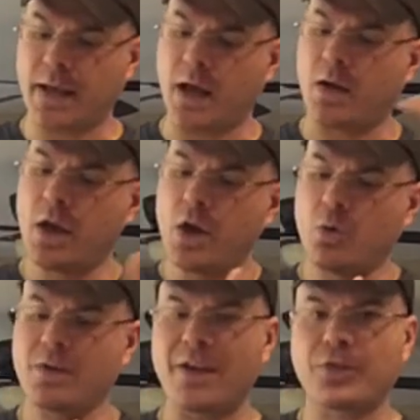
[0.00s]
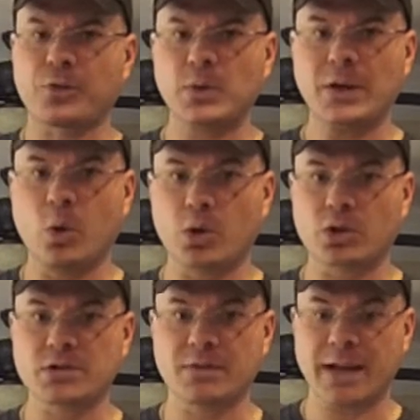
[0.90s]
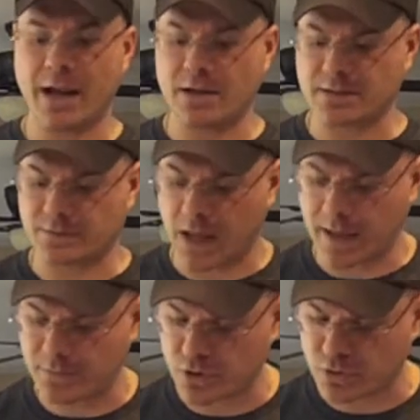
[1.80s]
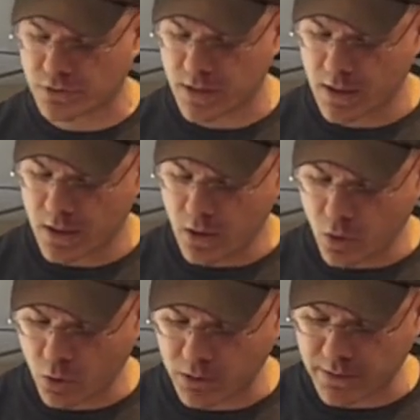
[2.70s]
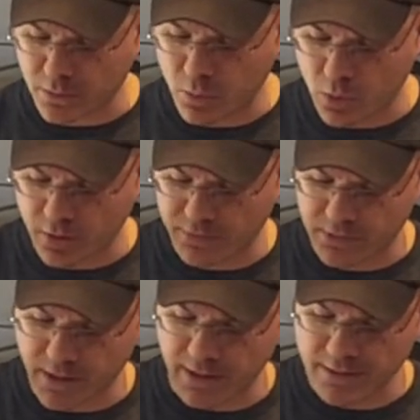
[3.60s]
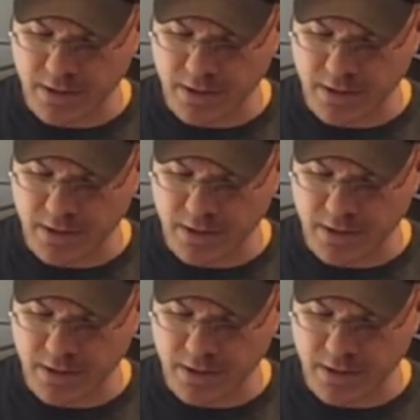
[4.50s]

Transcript: Now, we've got three quarters of an ounce of lime juice or a little more if you like.